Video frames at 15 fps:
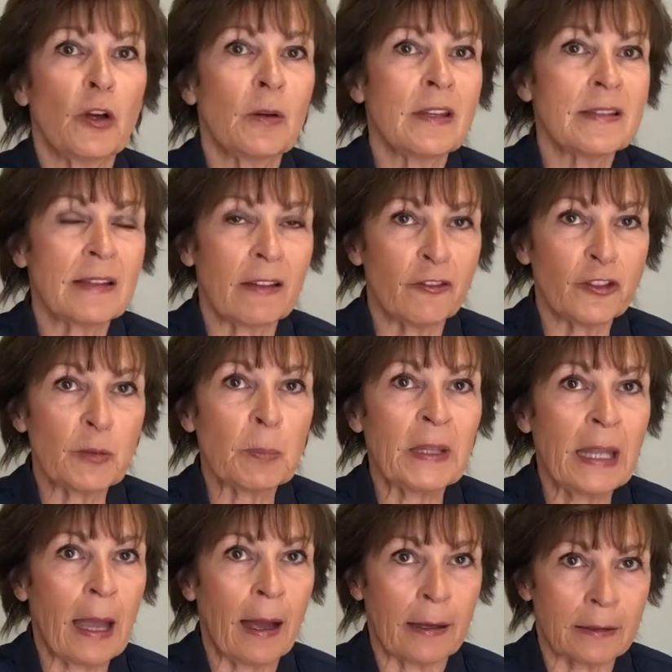always loved to
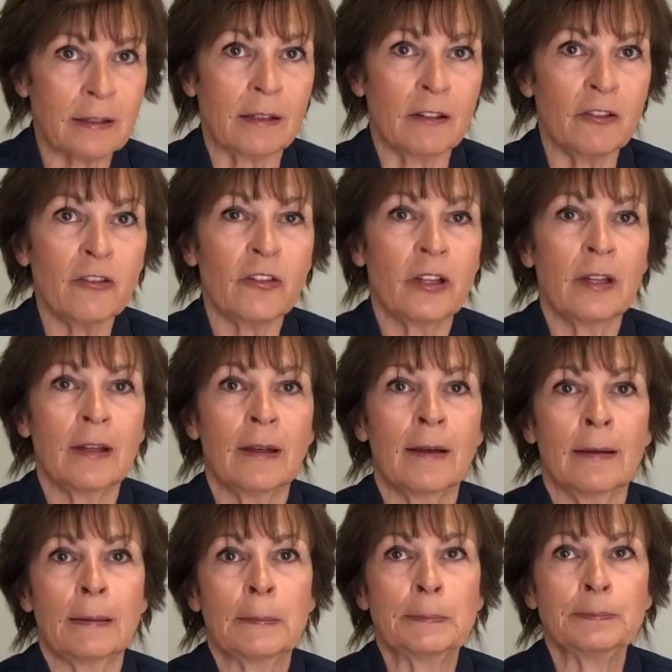be active.
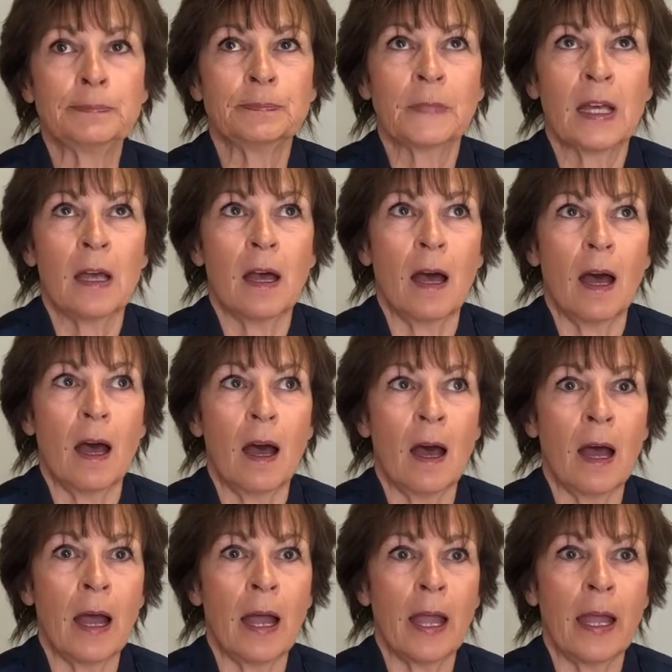
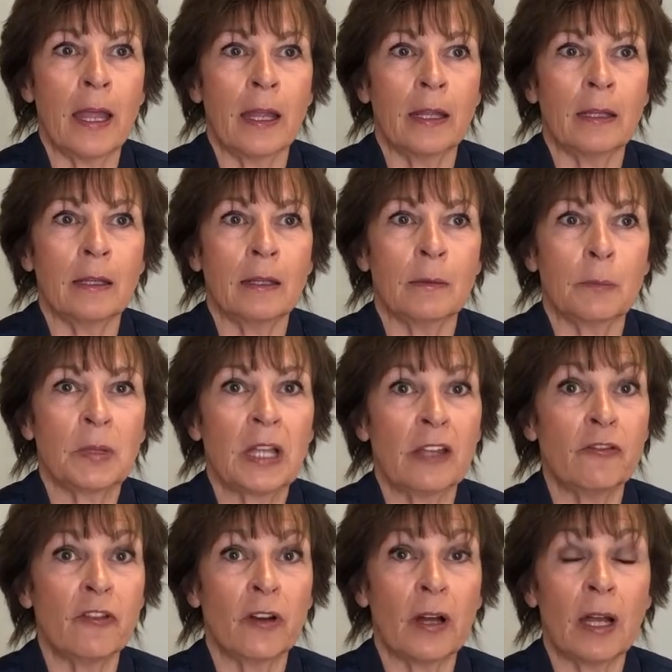I
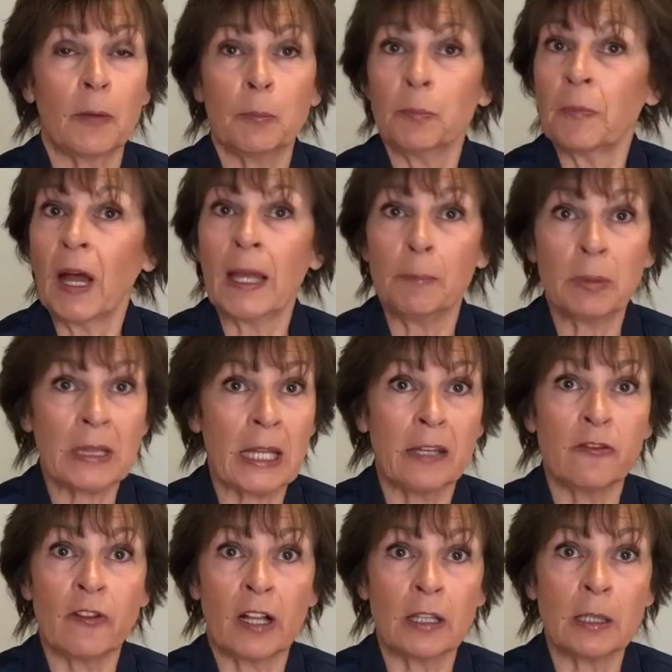
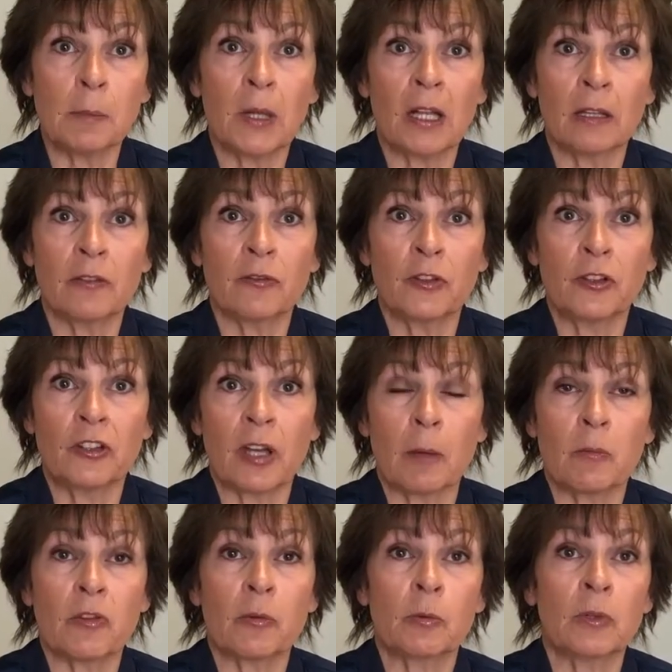played volleyball a few
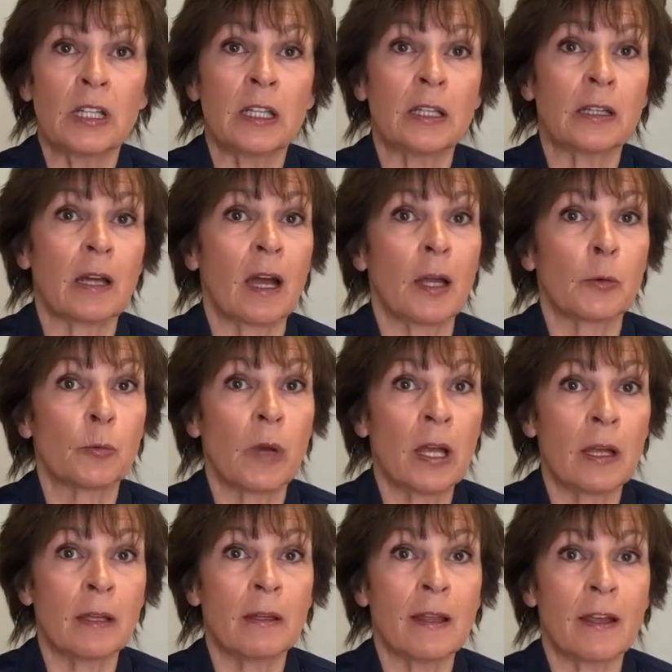times a week. I
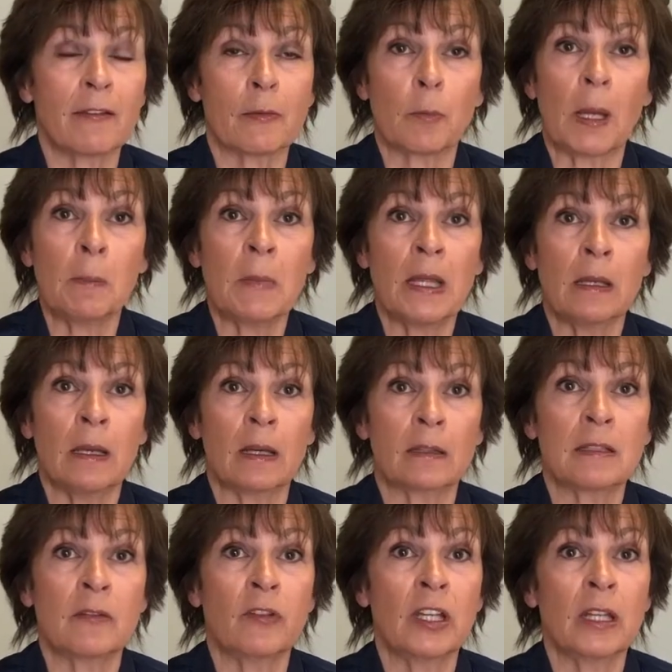run, that's my main
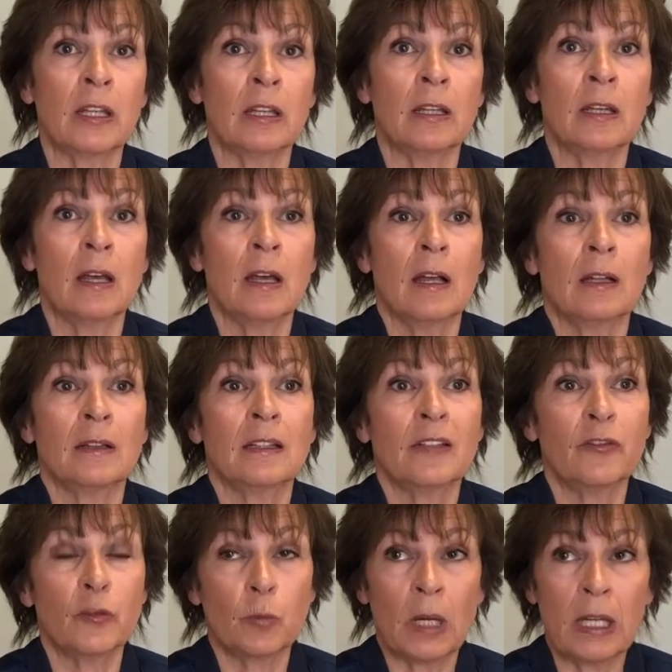activity.
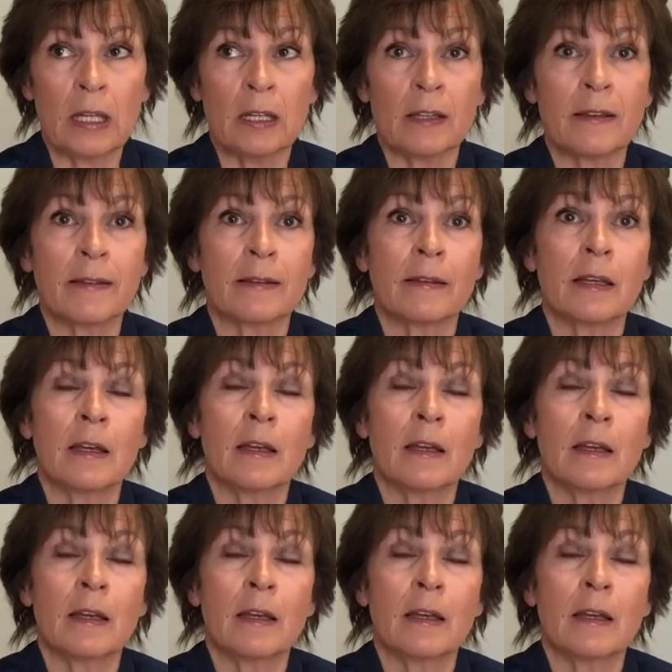Lift weights,